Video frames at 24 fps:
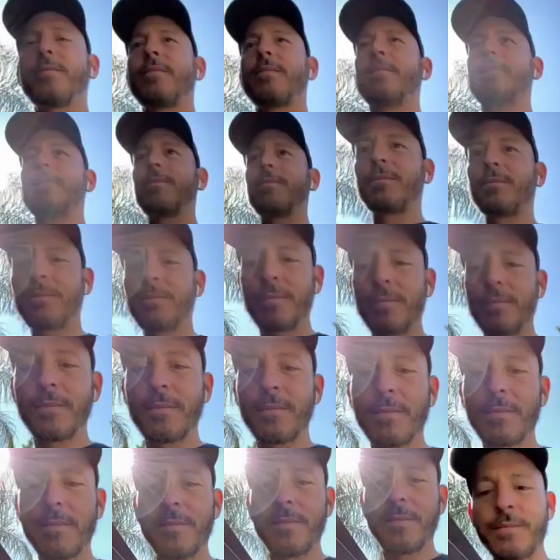I did it
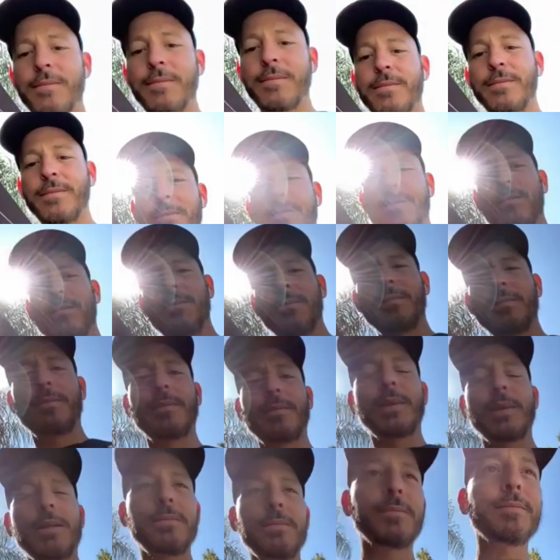once, you know, here
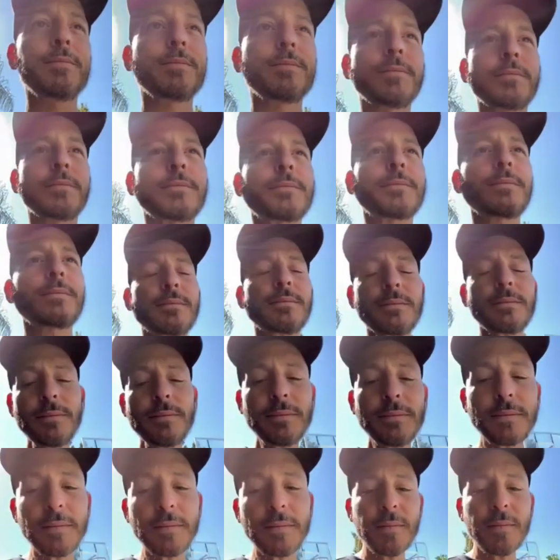and there. And for a
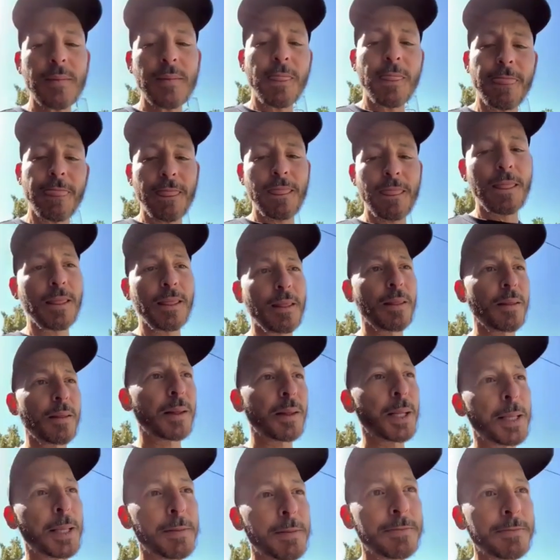once here and there
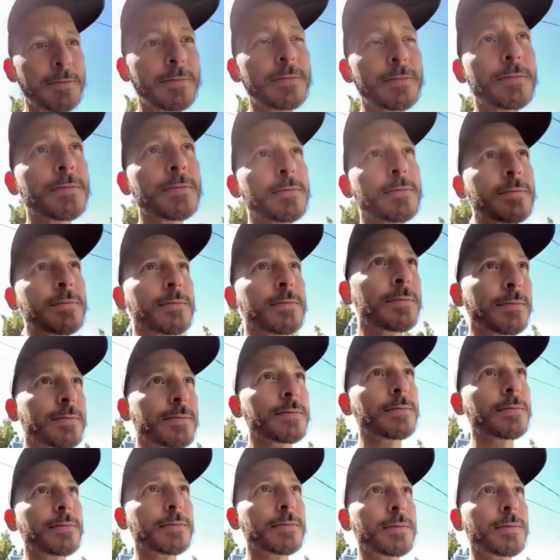experience, it was
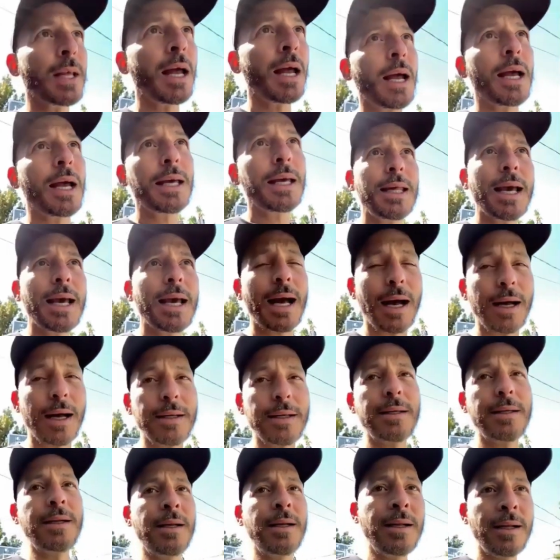fine. But there's
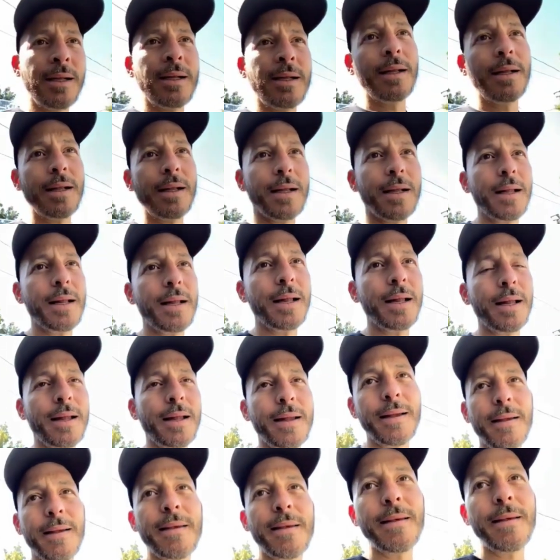yeah. no way that that
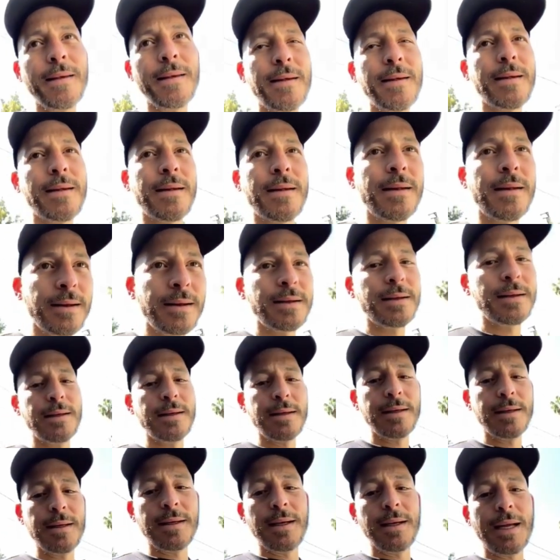feels good on my
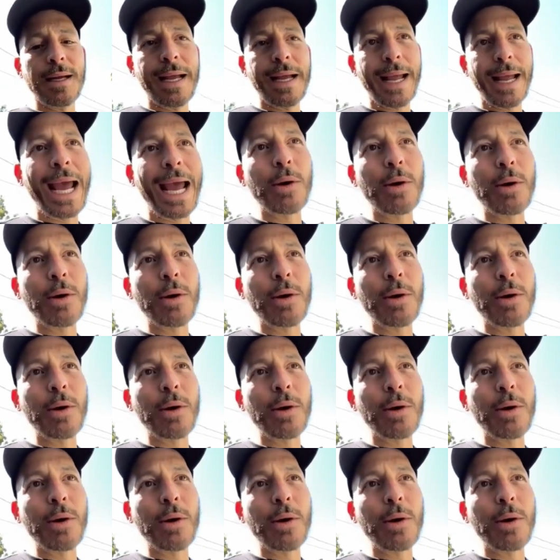body.